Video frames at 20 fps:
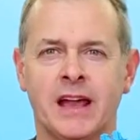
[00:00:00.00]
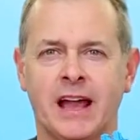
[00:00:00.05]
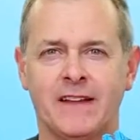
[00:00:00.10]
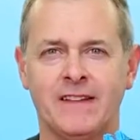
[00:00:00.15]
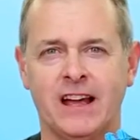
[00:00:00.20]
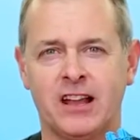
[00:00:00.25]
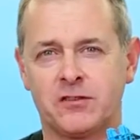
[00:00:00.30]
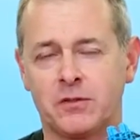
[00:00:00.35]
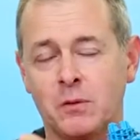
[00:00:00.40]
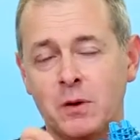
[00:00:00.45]

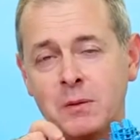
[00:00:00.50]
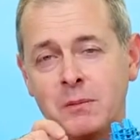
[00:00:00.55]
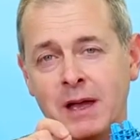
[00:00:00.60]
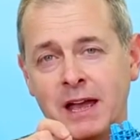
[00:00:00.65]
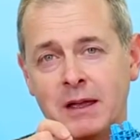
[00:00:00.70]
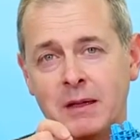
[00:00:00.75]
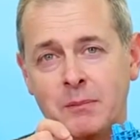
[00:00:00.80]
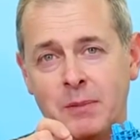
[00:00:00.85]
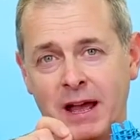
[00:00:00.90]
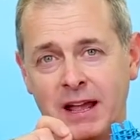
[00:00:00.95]
And that's why we
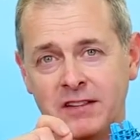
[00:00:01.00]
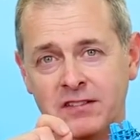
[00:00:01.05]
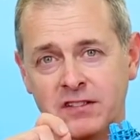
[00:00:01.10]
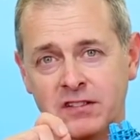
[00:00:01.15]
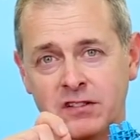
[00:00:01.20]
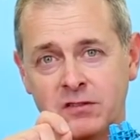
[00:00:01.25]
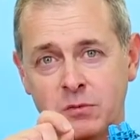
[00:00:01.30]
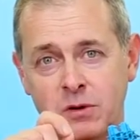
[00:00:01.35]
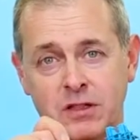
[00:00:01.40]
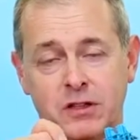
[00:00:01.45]
make
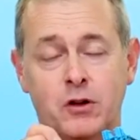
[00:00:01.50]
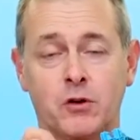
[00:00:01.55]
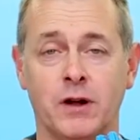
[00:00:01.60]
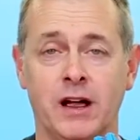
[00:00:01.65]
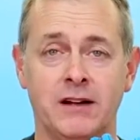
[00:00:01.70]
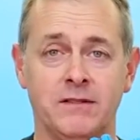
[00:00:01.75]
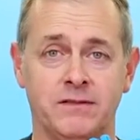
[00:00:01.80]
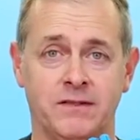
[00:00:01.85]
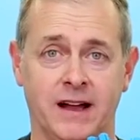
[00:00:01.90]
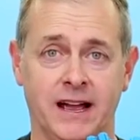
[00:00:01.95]
pencils with
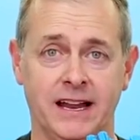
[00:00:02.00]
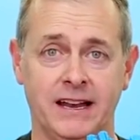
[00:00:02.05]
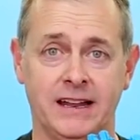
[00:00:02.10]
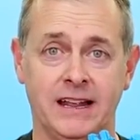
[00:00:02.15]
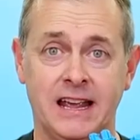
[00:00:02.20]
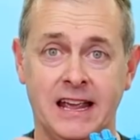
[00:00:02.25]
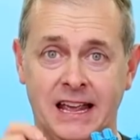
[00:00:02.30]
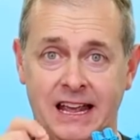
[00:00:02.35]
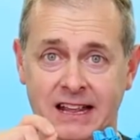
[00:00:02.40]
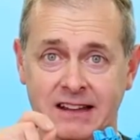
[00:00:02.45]

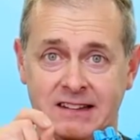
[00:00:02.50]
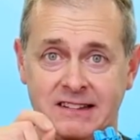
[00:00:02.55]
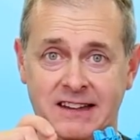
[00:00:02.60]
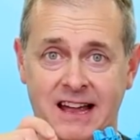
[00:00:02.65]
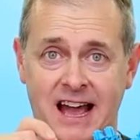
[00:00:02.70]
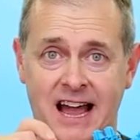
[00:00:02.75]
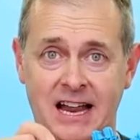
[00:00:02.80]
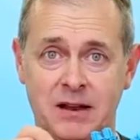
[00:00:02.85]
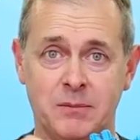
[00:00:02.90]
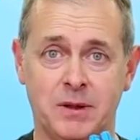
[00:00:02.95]
graphite
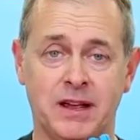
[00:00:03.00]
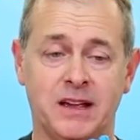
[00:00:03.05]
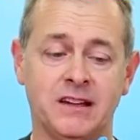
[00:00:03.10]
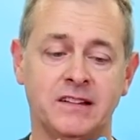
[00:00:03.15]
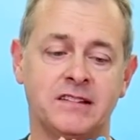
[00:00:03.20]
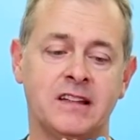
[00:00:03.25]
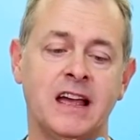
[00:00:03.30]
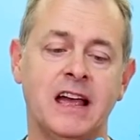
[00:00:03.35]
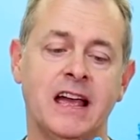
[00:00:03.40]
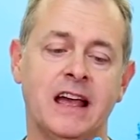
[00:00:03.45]
inside,
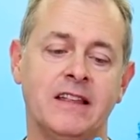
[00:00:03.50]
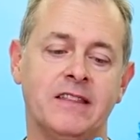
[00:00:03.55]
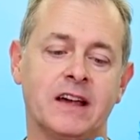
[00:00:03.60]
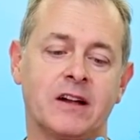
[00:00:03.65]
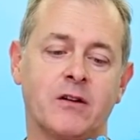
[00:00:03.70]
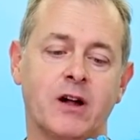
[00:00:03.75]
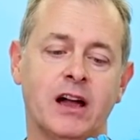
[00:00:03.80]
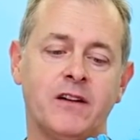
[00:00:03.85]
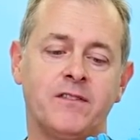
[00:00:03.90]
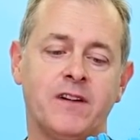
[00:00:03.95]
because the
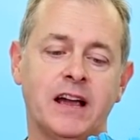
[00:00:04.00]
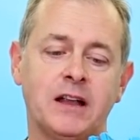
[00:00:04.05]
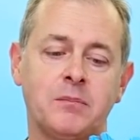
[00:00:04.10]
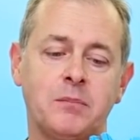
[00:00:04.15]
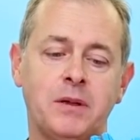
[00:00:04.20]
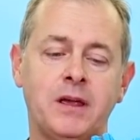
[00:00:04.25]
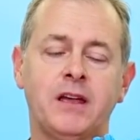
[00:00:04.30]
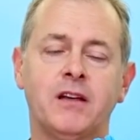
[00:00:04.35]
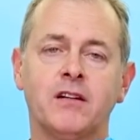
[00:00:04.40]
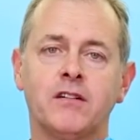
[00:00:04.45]

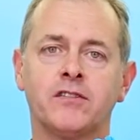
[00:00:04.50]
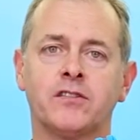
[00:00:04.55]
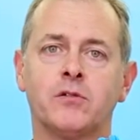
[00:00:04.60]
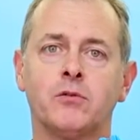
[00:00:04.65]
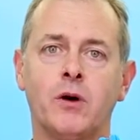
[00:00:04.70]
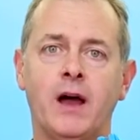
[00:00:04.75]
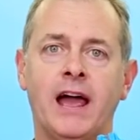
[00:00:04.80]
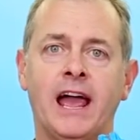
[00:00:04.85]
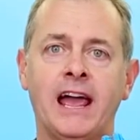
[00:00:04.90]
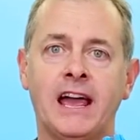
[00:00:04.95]
graphite peels
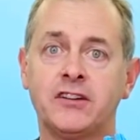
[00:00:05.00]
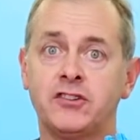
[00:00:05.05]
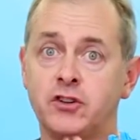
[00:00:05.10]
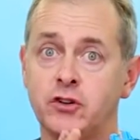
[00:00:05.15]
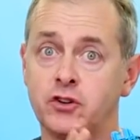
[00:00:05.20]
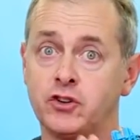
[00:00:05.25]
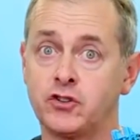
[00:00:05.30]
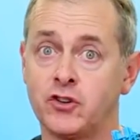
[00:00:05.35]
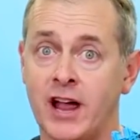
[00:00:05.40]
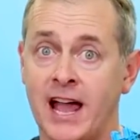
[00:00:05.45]
away as
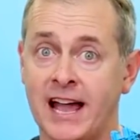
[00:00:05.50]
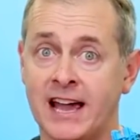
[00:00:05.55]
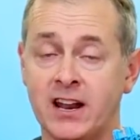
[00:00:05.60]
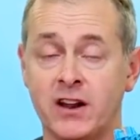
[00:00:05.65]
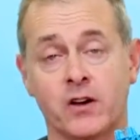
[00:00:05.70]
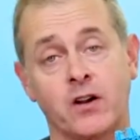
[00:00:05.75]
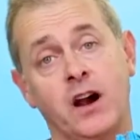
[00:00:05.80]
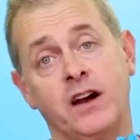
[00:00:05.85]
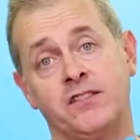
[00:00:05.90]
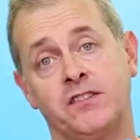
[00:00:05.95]
you drag it
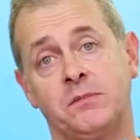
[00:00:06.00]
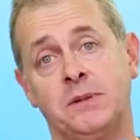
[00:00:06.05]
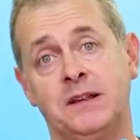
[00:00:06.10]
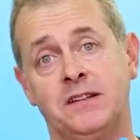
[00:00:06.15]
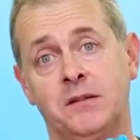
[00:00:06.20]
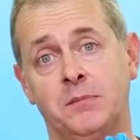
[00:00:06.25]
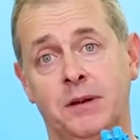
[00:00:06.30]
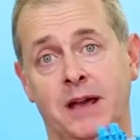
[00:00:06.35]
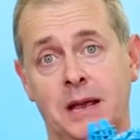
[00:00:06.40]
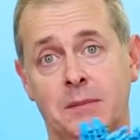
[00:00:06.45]
across a
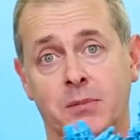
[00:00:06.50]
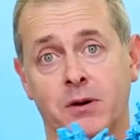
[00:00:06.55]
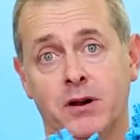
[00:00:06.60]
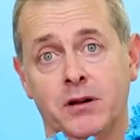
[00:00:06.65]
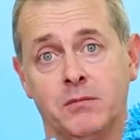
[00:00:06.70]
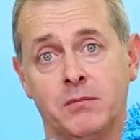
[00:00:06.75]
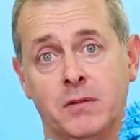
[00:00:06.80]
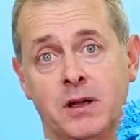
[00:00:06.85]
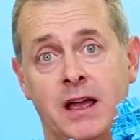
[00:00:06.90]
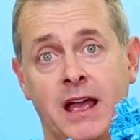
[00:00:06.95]
piece of
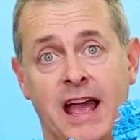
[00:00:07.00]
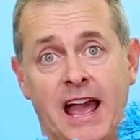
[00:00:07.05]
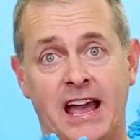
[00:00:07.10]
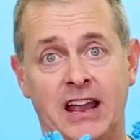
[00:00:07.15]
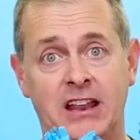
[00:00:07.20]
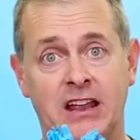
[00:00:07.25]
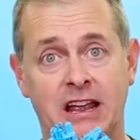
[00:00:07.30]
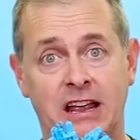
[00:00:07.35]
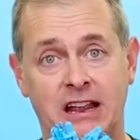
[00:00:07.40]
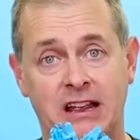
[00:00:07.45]
paper,
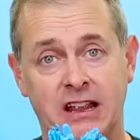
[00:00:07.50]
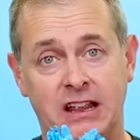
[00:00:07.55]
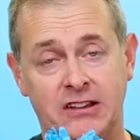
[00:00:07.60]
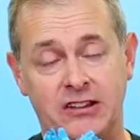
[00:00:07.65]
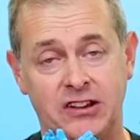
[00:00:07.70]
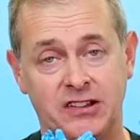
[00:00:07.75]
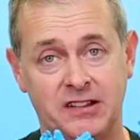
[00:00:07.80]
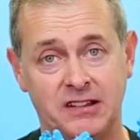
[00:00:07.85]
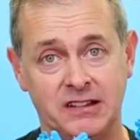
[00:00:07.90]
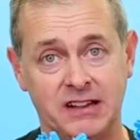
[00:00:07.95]
and it
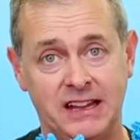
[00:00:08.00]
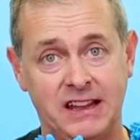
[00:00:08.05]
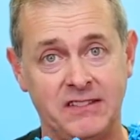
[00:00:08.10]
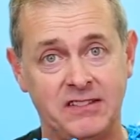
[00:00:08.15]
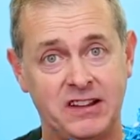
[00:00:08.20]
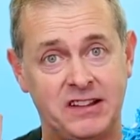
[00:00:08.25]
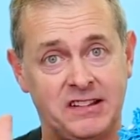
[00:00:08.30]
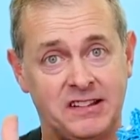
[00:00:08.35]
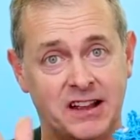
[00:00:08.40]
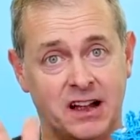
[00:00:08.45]
just
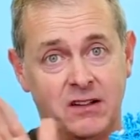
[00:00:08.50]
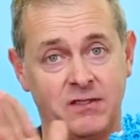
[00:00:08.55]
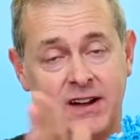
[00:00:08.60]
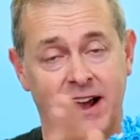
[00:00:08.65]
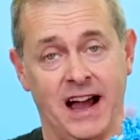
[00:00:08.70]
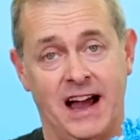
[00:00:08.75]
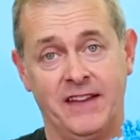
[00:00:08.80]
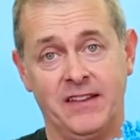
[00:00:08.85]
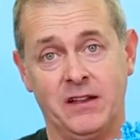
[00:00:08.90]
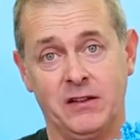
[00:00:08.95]
leaves itself
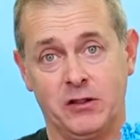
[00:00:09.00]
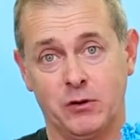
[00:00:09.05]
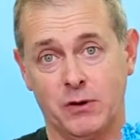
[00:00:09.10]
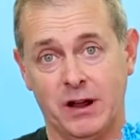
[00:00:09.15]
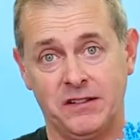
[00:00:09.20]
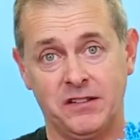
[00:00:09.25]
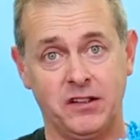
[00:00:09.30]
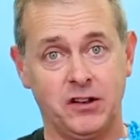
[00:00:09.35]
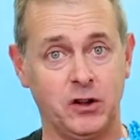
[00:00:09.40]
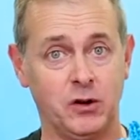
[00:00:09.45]
on the
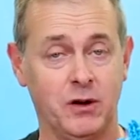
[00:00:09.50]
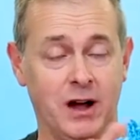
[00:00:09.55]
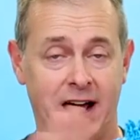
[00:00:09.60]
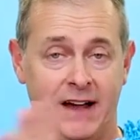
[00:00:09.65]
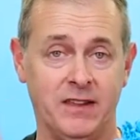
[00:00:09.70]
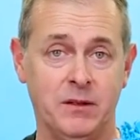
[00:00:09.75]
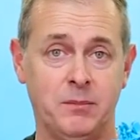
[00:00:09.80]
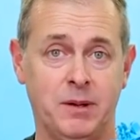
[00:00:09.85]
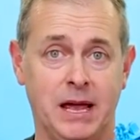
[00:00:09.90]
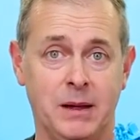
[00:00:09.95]
residue
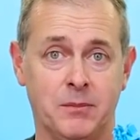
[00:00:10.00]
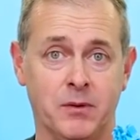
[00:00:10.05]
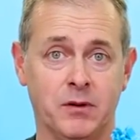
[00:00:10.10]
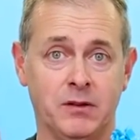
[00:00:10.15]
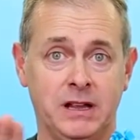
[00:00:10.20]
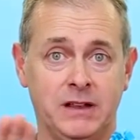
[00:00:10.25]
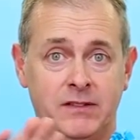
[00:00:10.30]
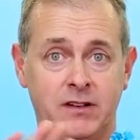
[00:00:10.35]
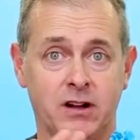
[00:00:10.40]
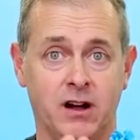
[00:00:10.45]
on the paper,
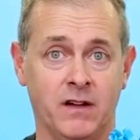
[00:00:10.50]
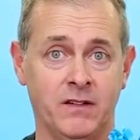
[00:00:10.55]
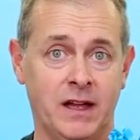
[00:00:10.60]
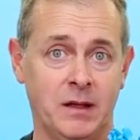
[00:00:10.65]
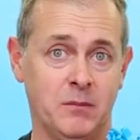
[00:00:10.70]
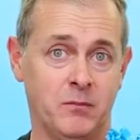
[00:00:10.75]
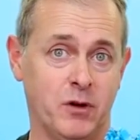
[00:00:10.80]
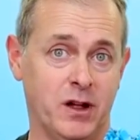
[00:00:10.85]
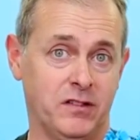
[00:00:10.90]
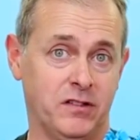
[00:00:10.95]
leaving all
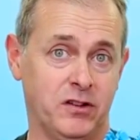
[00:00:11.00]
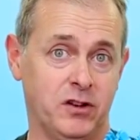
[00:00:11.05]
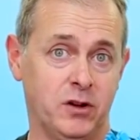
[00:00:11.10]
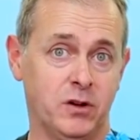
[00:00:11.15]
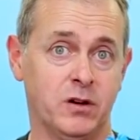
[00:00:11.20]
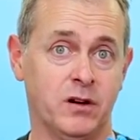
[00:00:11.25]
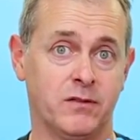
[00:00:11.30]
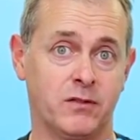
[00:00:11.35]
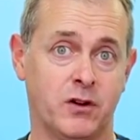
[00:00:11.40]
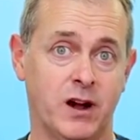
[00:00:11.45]
that
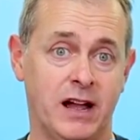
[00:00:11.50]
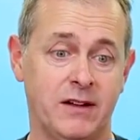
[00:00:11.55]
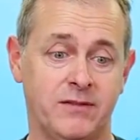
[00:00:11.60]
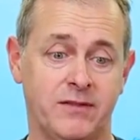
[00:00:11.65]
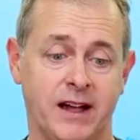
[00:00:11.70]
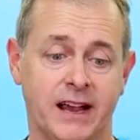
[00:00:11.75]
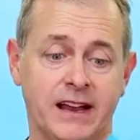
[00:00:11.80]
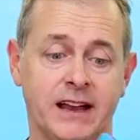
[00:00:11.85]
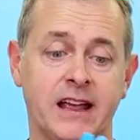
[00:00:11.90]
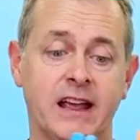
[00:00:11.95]
residue of
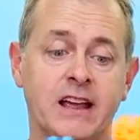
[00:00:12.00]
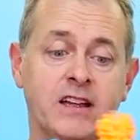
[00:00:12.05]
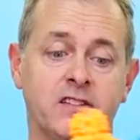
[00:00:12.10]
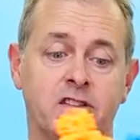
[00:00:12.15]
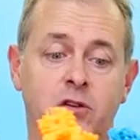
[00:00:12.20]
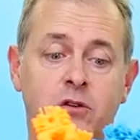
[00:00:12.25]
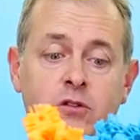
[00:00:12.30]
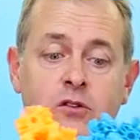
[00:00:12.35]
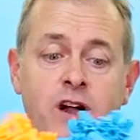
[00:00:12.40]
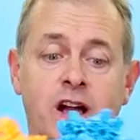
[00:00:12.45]
graphite.
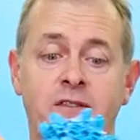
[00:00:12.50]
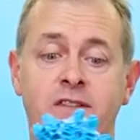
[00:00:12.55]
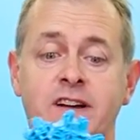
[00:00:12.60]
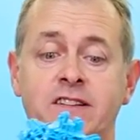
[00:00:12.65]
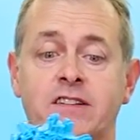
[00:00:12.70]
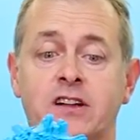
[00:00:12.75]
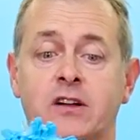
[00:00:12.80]
So graphite's